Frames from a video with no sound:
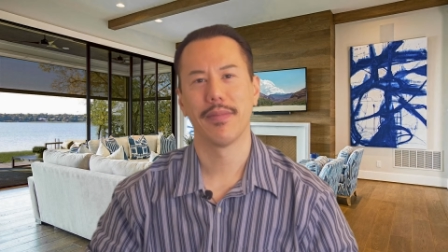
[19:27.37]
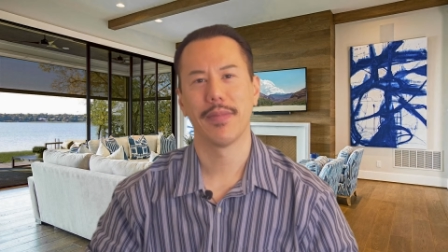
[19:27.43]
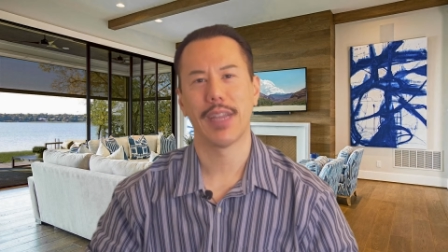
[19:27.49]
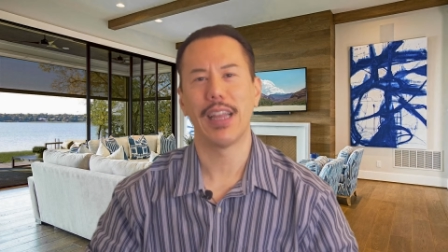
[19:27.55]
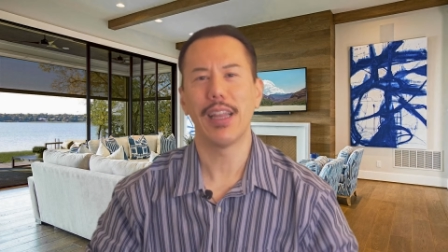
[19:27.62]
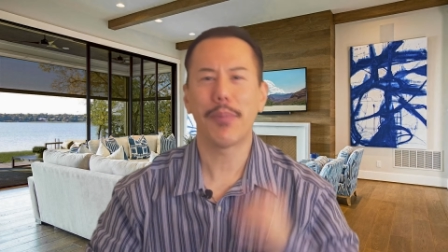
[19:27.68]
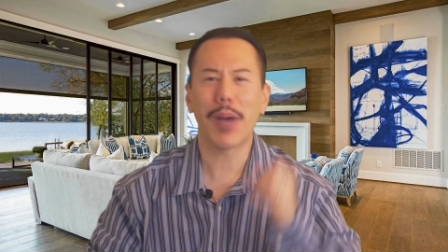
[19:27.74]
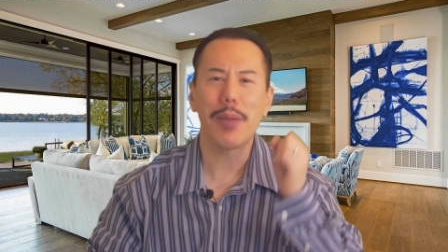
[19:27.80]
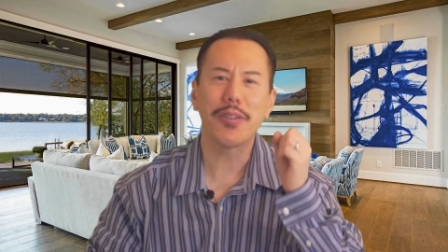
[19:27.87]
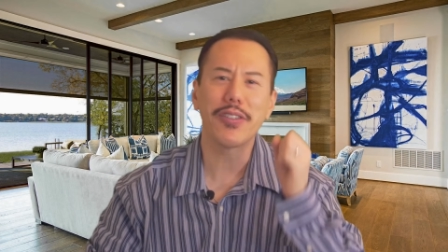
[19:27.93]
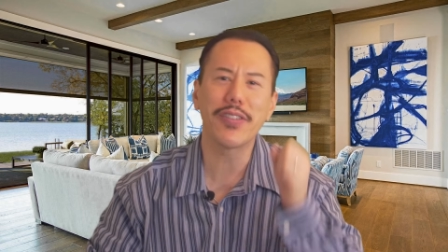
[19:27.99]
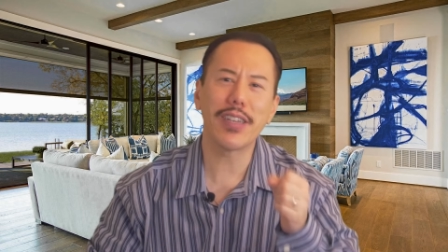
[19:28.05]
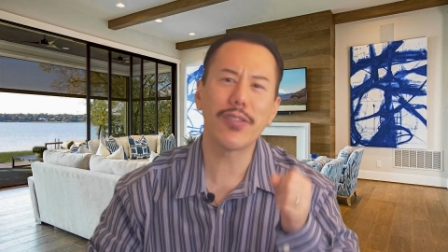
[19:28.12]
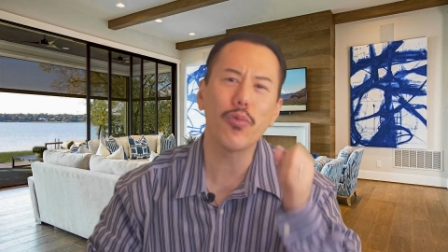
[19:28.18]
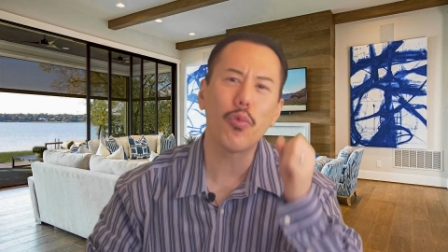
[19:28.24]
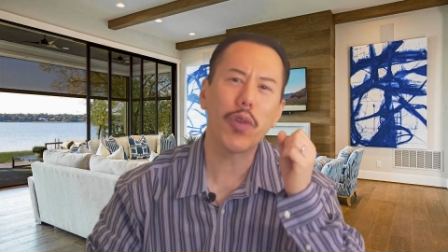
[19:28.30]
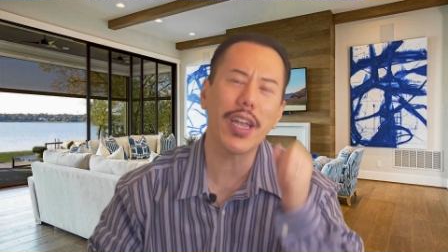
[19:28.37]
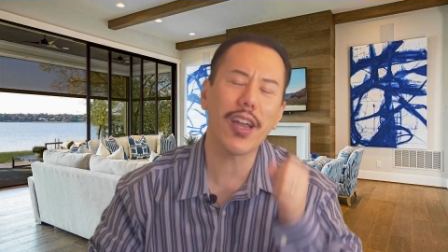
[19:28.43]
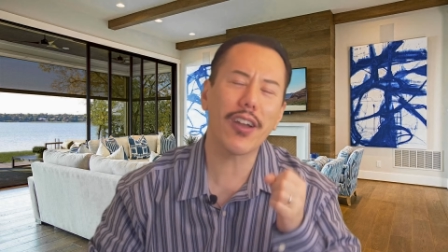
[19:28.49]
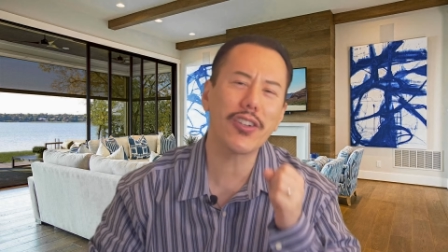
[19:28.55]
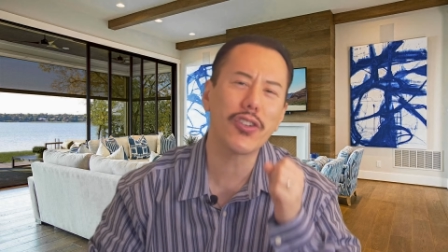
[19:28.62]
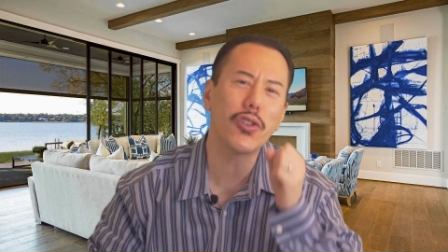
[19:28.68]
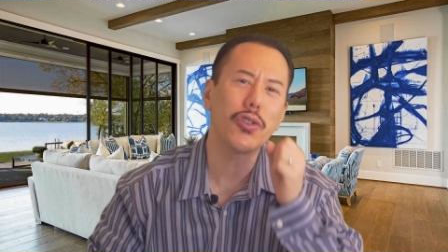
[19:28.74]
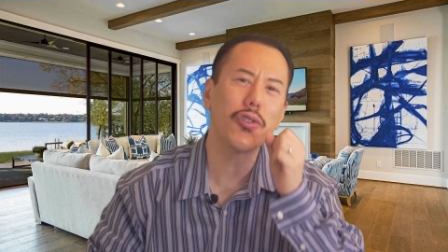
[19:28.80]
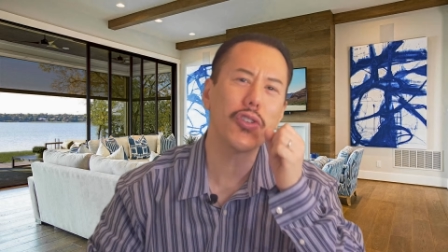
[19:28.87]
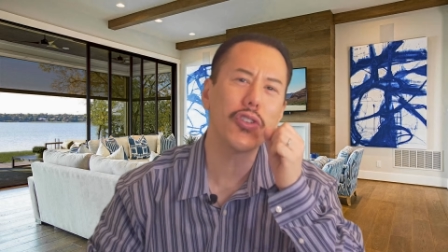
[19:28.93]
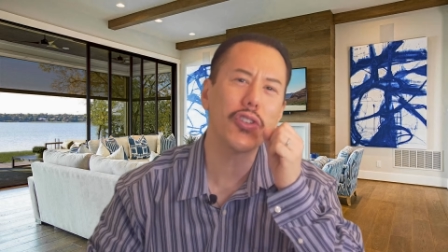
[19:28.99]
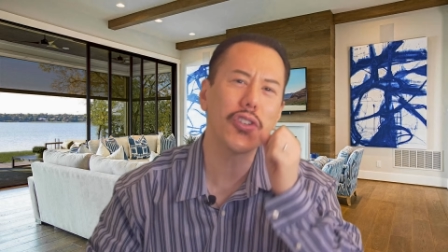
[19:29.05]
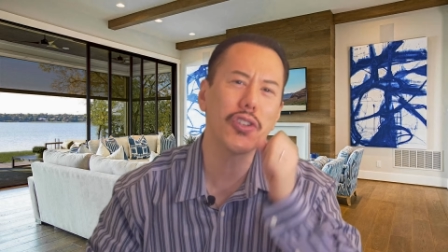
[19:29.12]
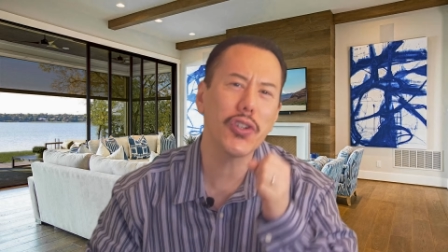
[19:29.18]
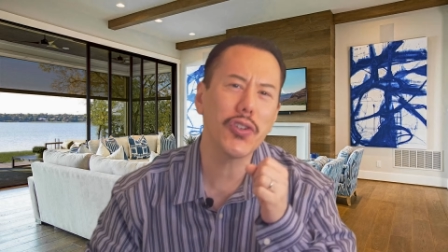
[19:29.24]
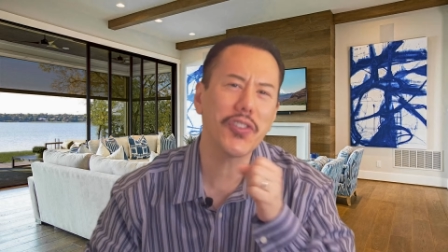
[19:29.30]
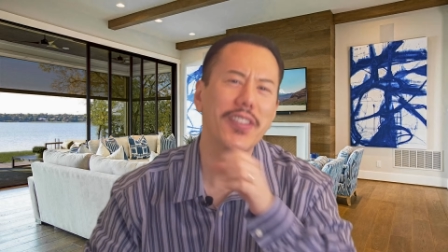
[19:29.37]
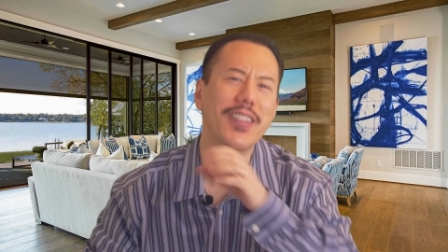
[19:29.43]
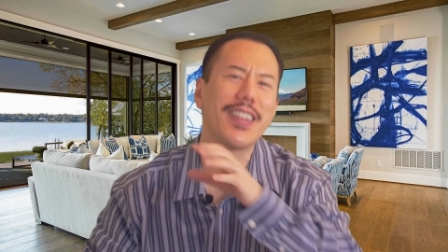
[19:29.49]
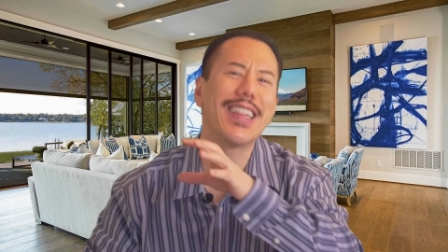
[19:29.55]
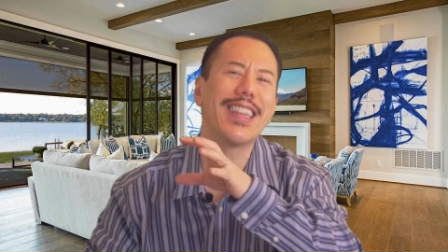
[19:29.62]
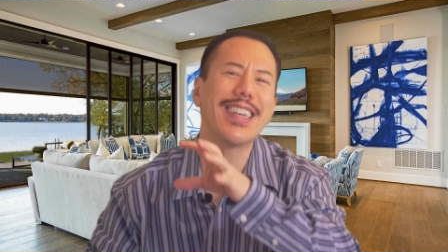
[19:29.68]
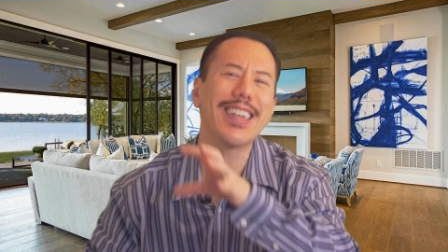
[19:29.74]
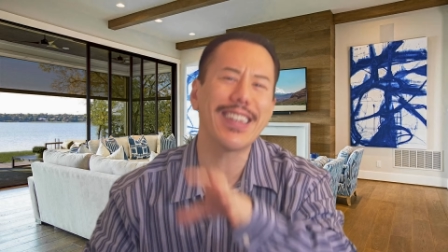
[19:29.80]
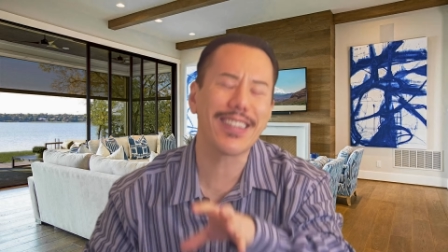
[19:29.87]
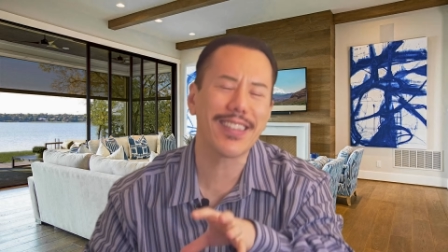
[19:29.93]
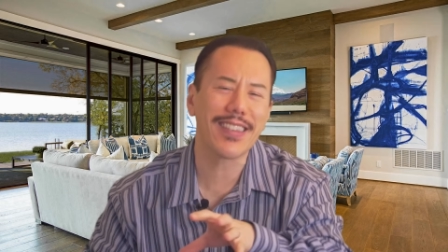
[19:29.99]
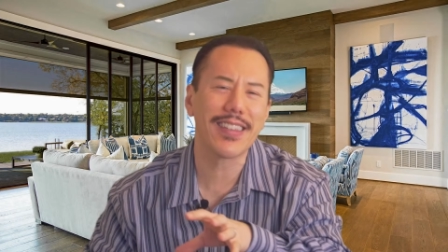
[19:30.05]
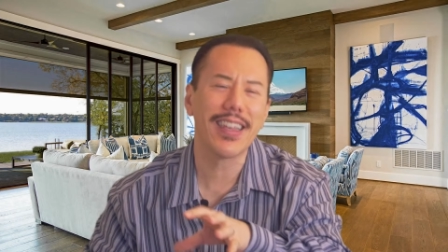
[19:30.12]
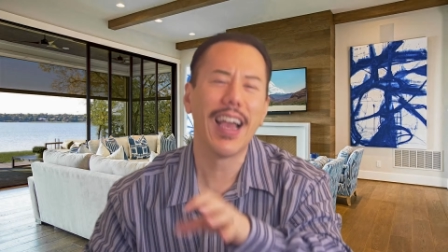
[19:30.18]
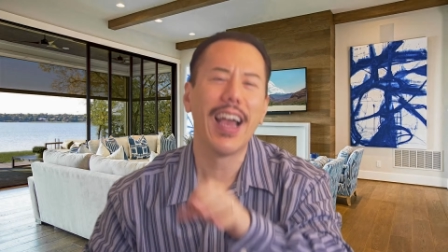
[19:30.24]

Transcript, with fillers: And the Bible says we are to use this